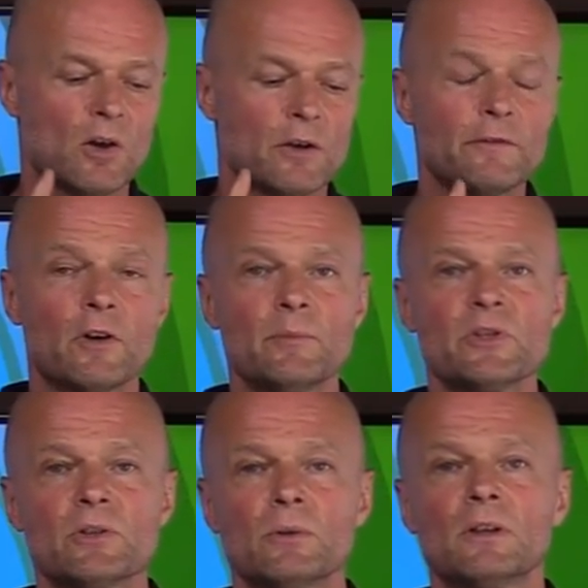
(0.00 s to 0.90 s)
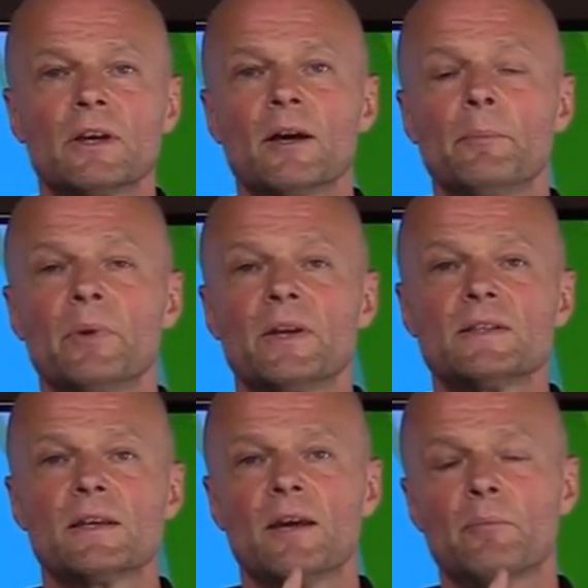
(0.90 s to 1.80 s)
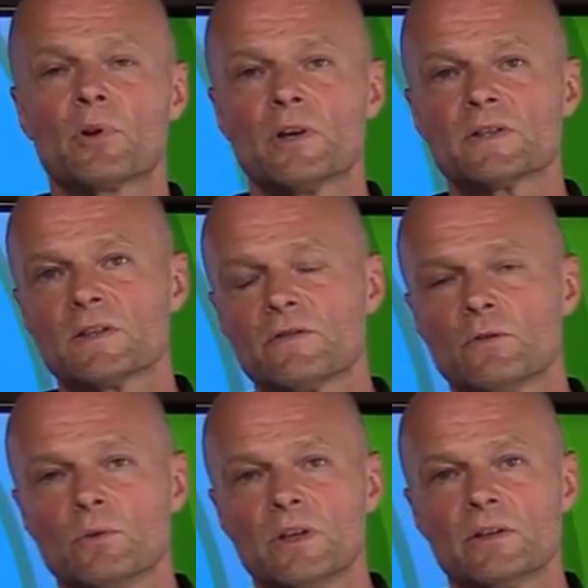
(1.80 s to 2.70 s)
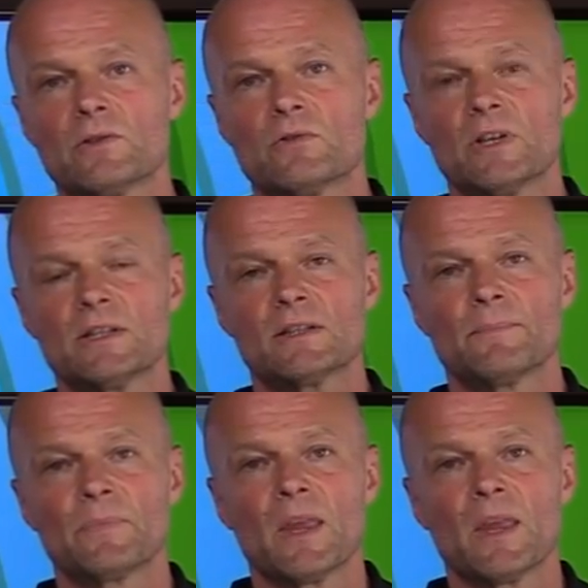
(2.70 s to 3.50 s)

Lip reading: are pharmaceutical companies and processed food industries.